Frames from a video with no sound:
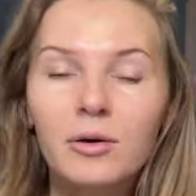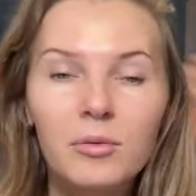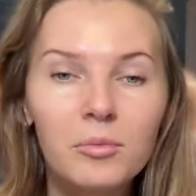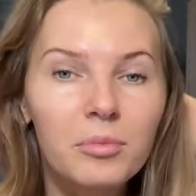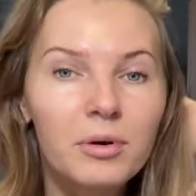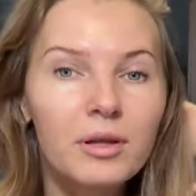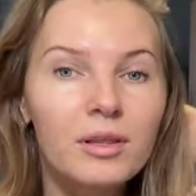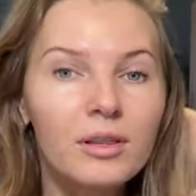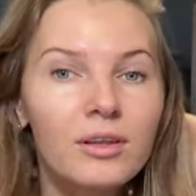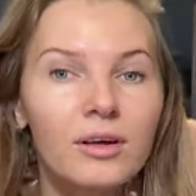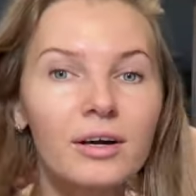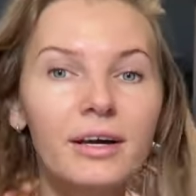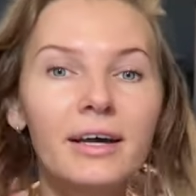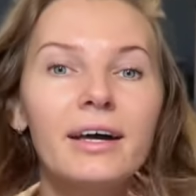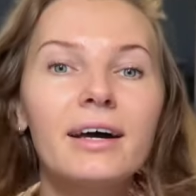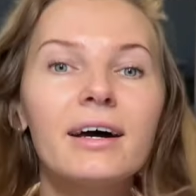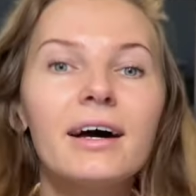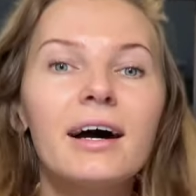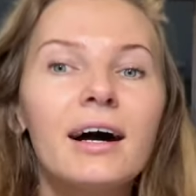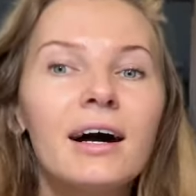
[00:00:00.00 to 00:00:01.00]
But look
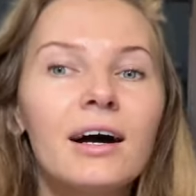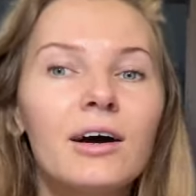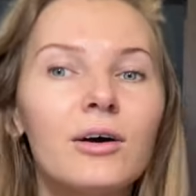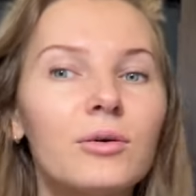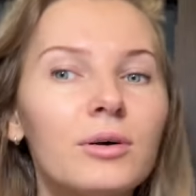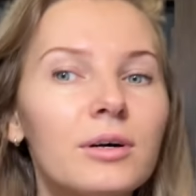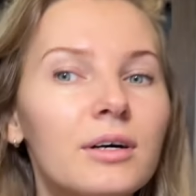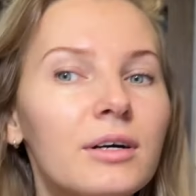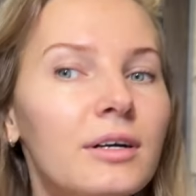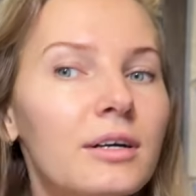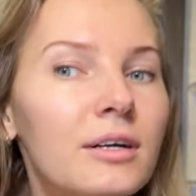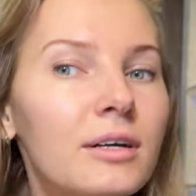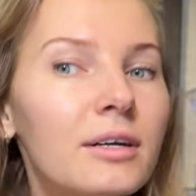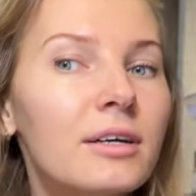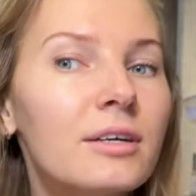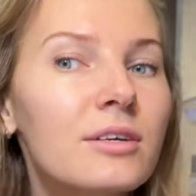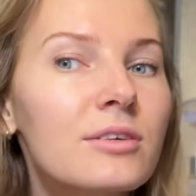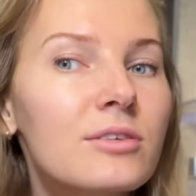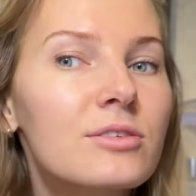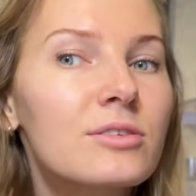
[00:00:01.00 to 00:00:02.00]
at how
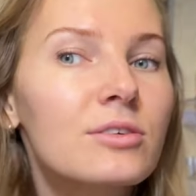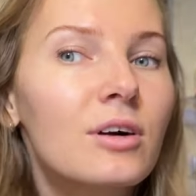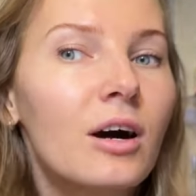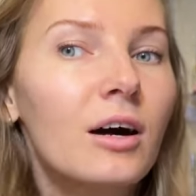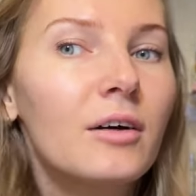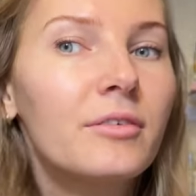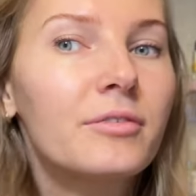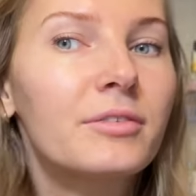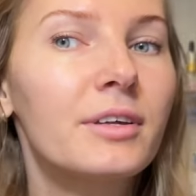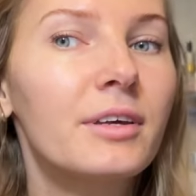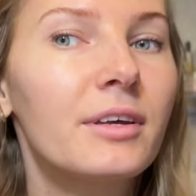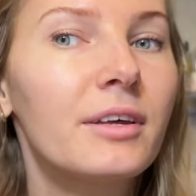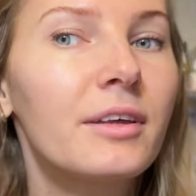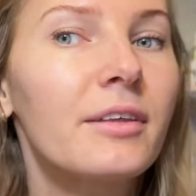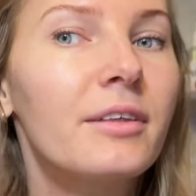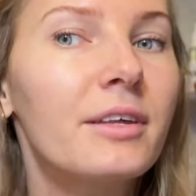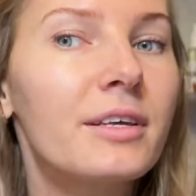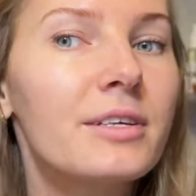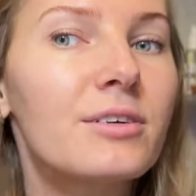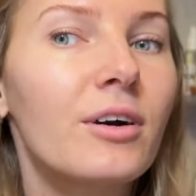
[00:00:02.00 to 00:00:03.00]
soft
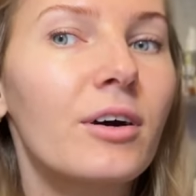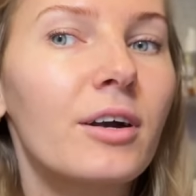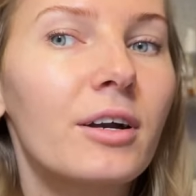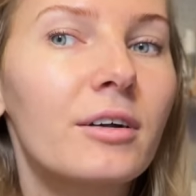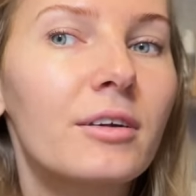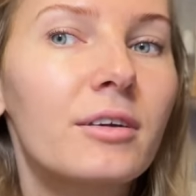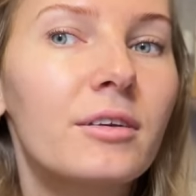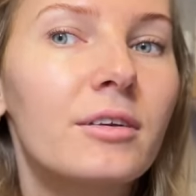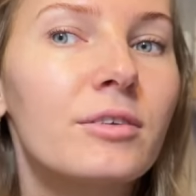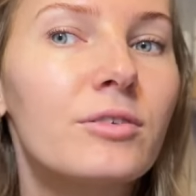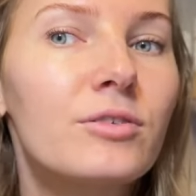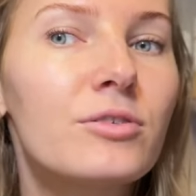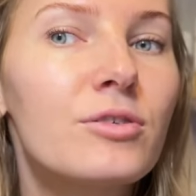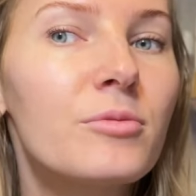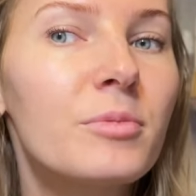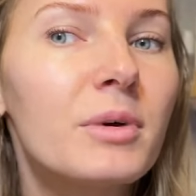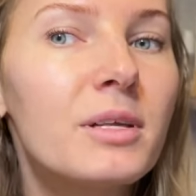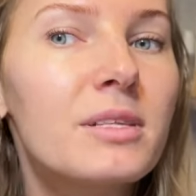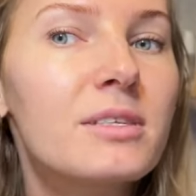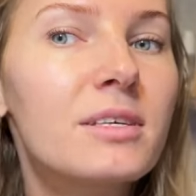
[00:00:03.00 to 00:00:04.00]
these are. 2
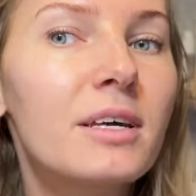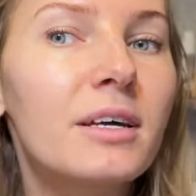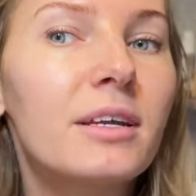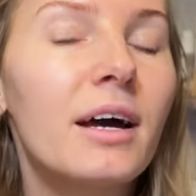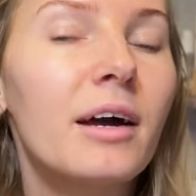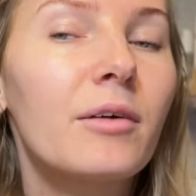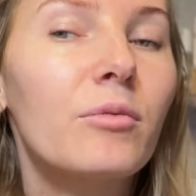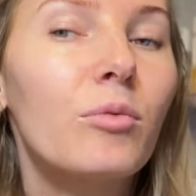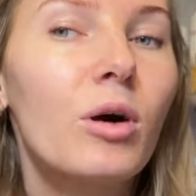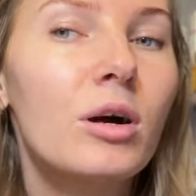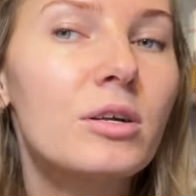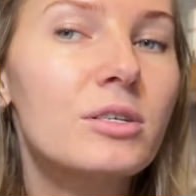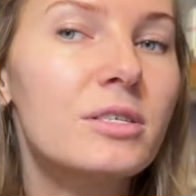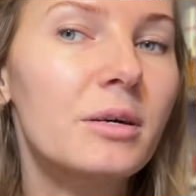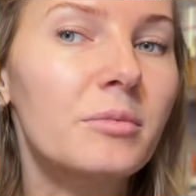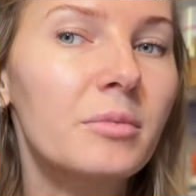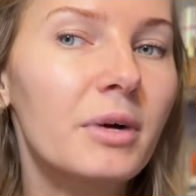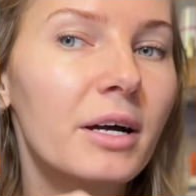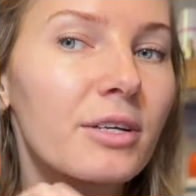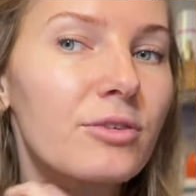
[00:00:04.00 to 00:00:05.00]
months in, I wash
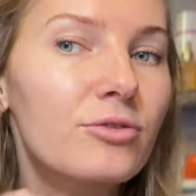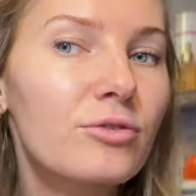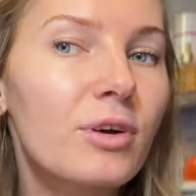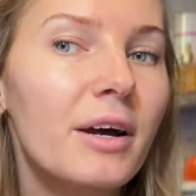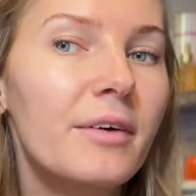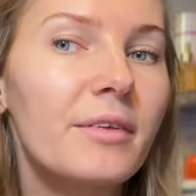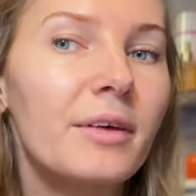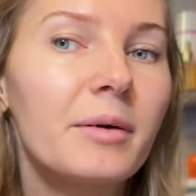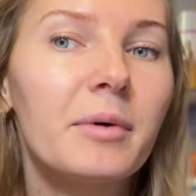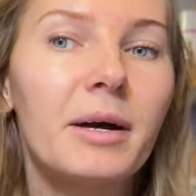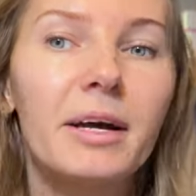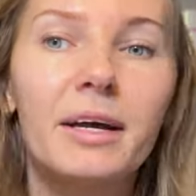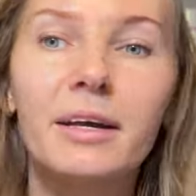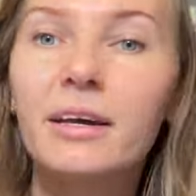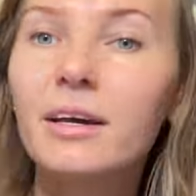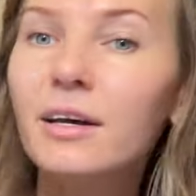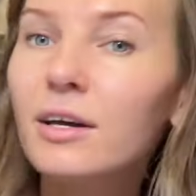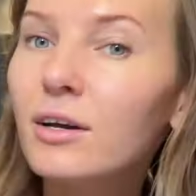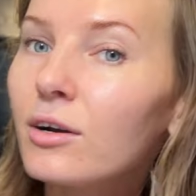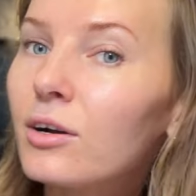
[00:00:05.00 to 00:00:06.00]
them, I dry them, I
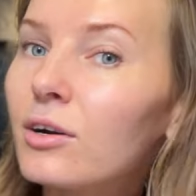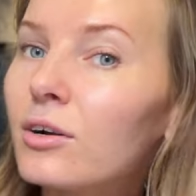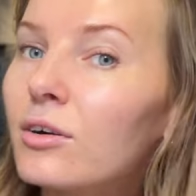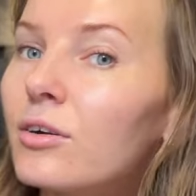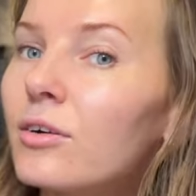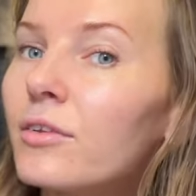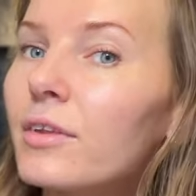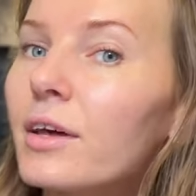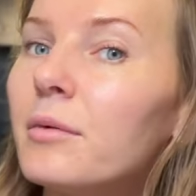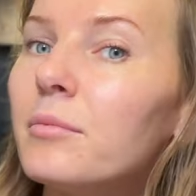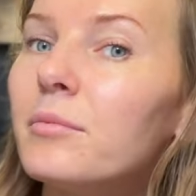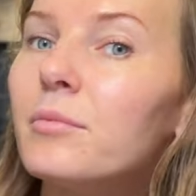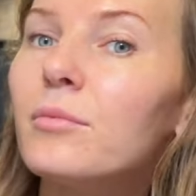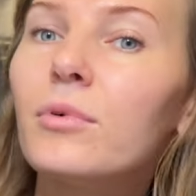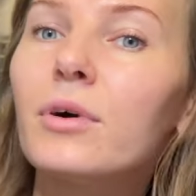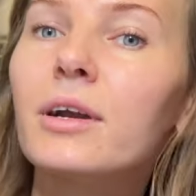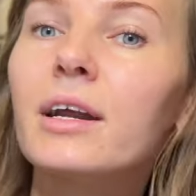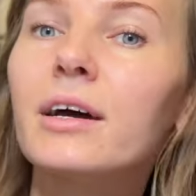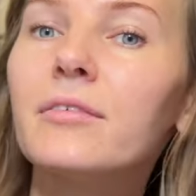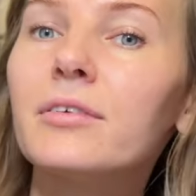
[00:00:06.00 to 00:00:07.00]
curl them,
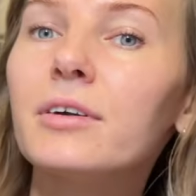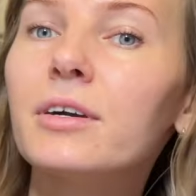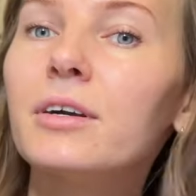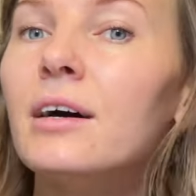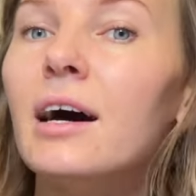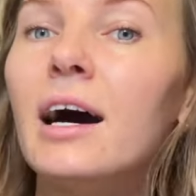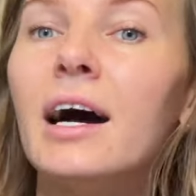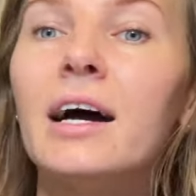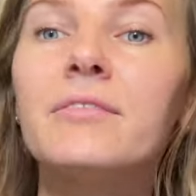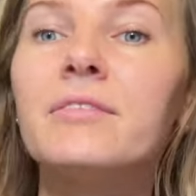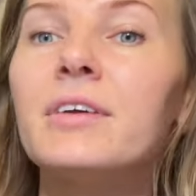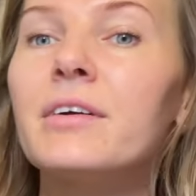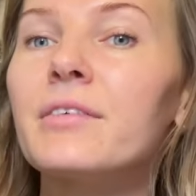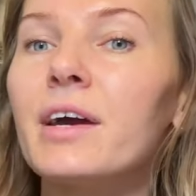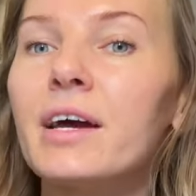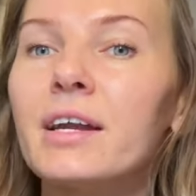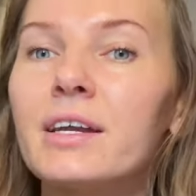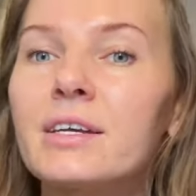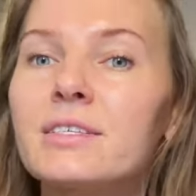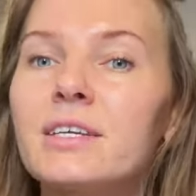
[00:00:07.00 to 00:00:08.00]
whatever. I have never
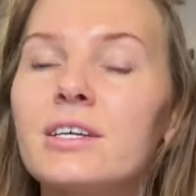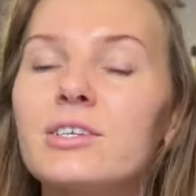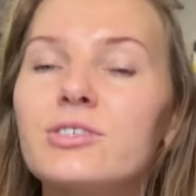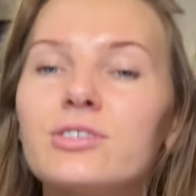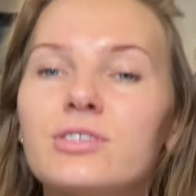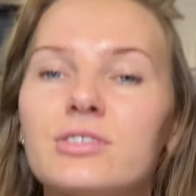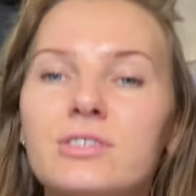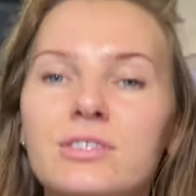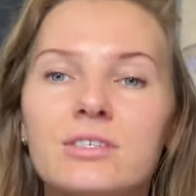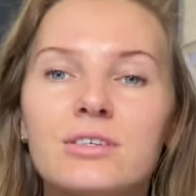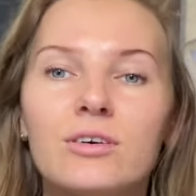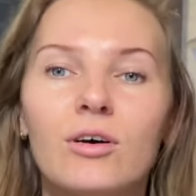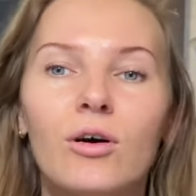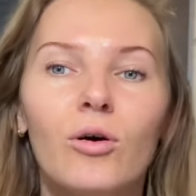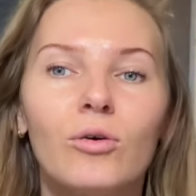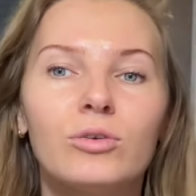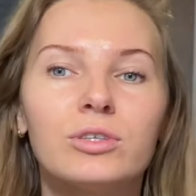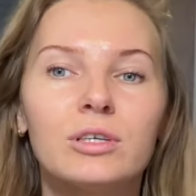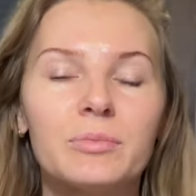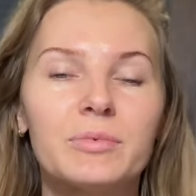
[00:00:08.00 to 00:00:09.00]
had extensions
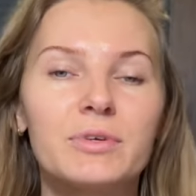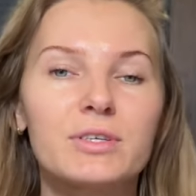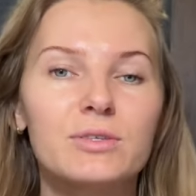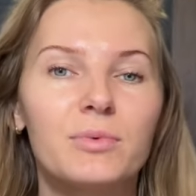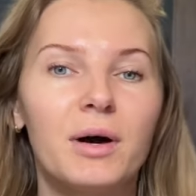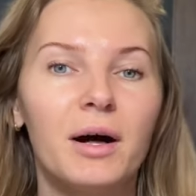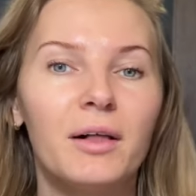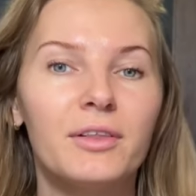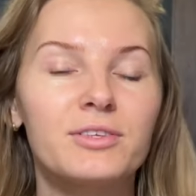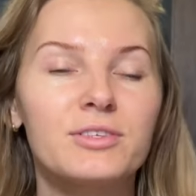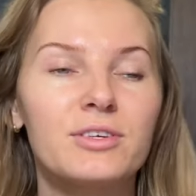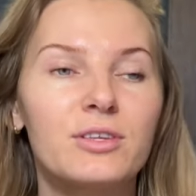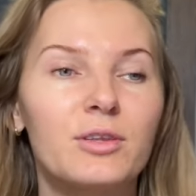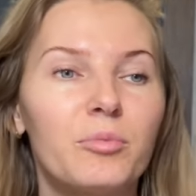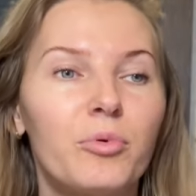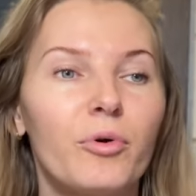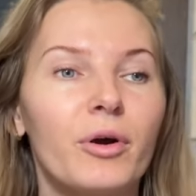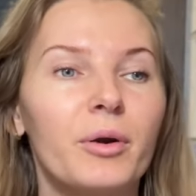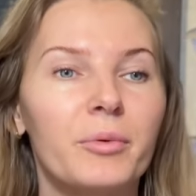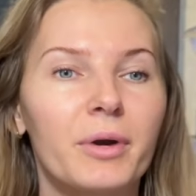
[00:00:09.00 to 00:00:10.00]
hold up this well to the
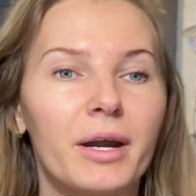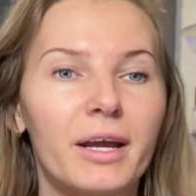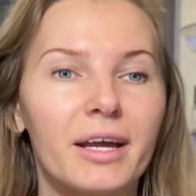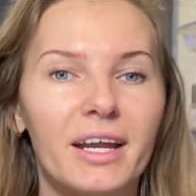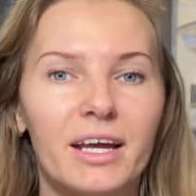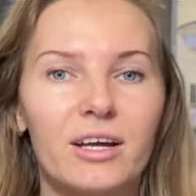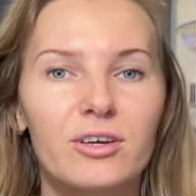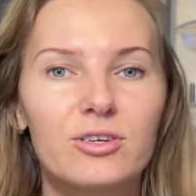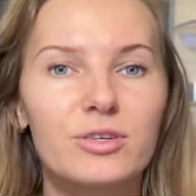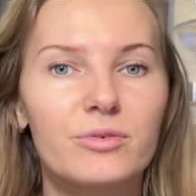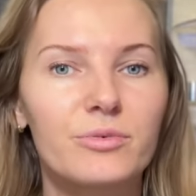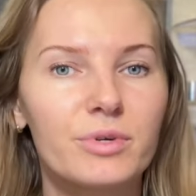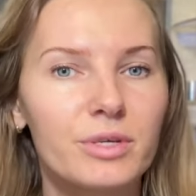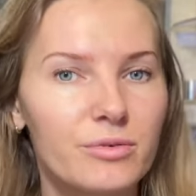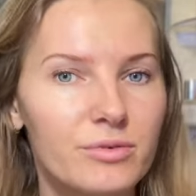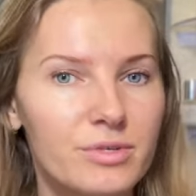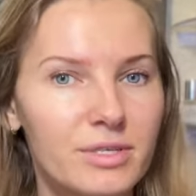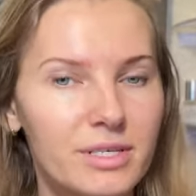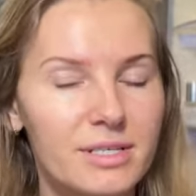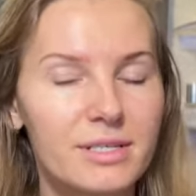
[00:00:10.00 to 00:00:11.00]
point where I can actually
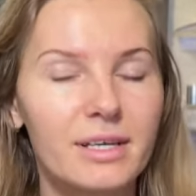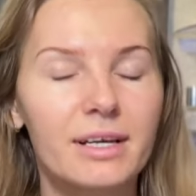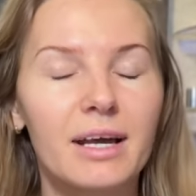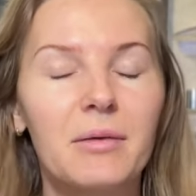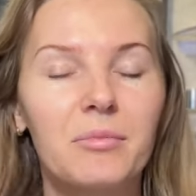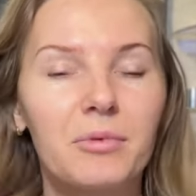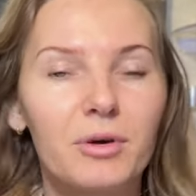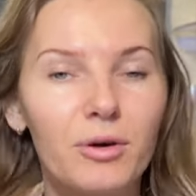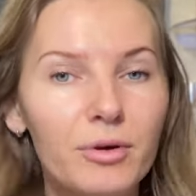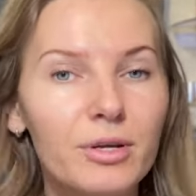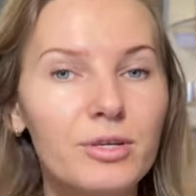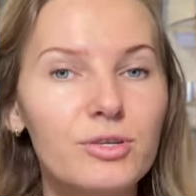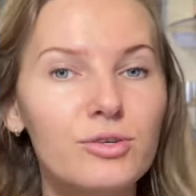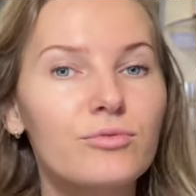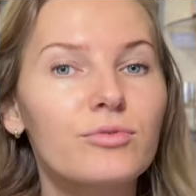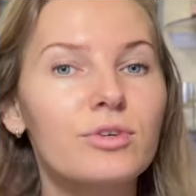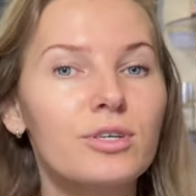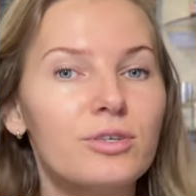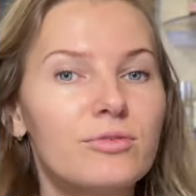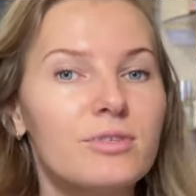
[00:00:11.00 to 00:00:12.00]
reuse these. Like, I'm going to
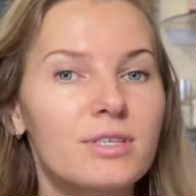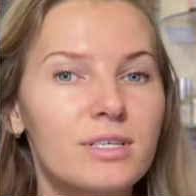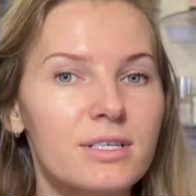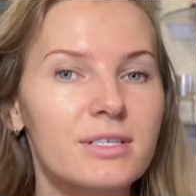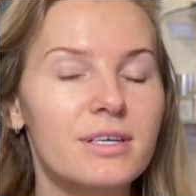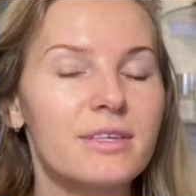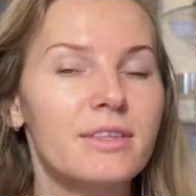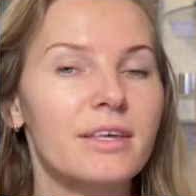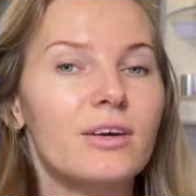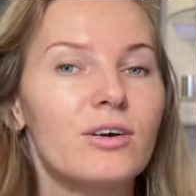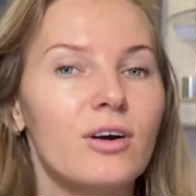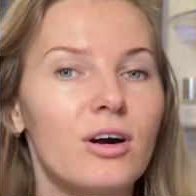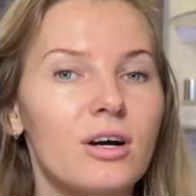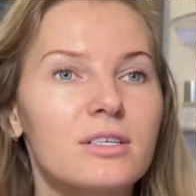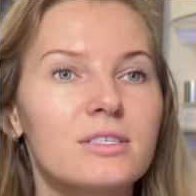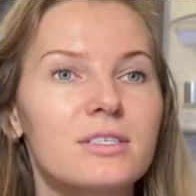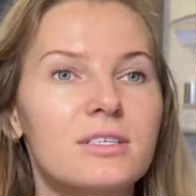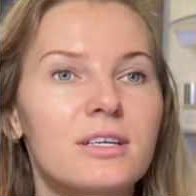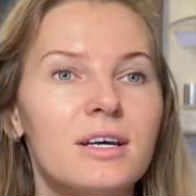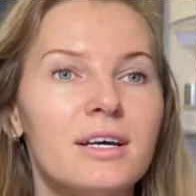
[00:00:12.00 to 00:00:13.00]
reuse these, and they
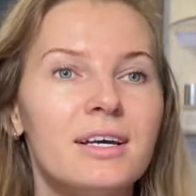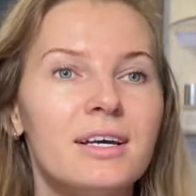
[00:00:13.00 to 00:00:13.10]
cost,